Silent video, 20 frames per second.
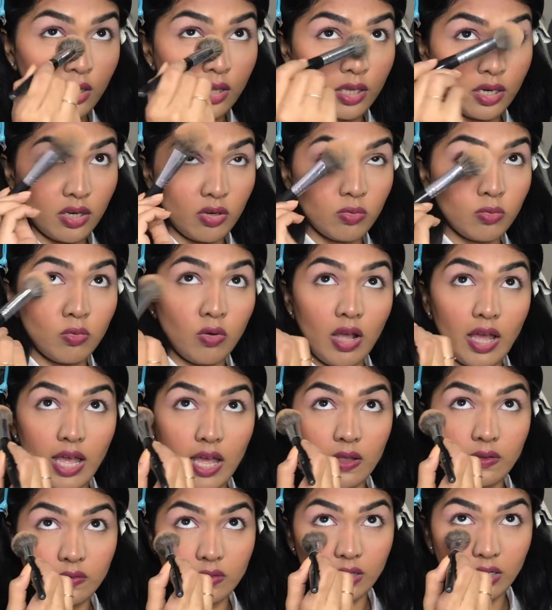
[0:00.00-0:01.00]
they do
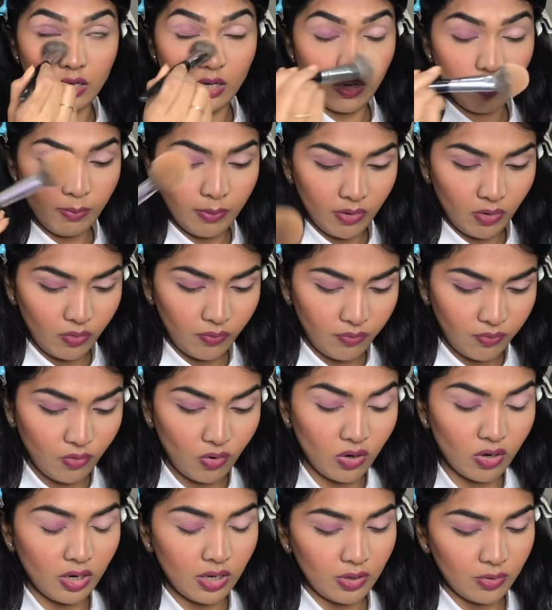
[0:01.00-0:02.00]
have a little bit of
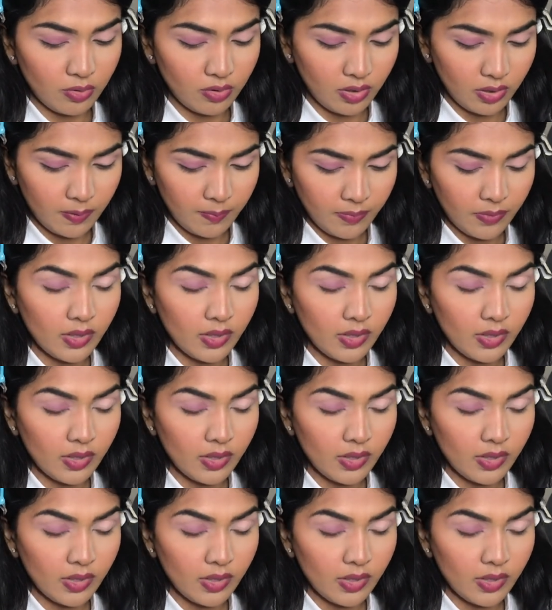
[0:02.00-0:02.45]
fallout